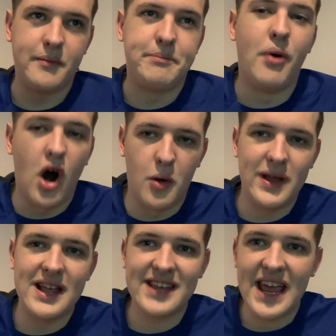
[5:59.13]
Bar when
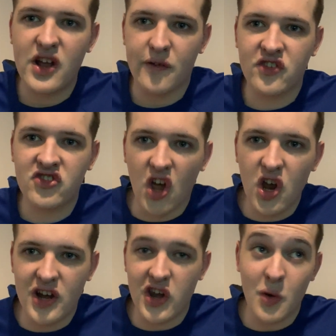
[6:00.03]
you take off
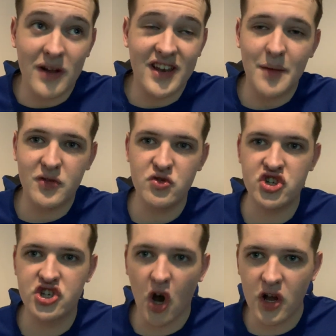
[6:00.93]
Sterling, who has an absolute
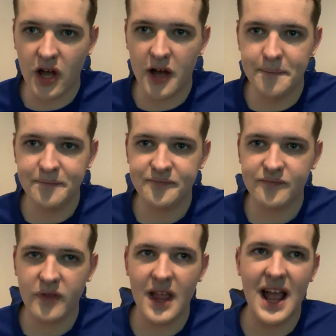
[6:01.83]
shocker,
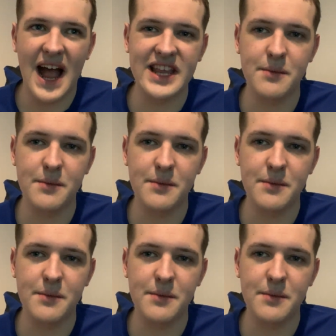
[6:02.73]
and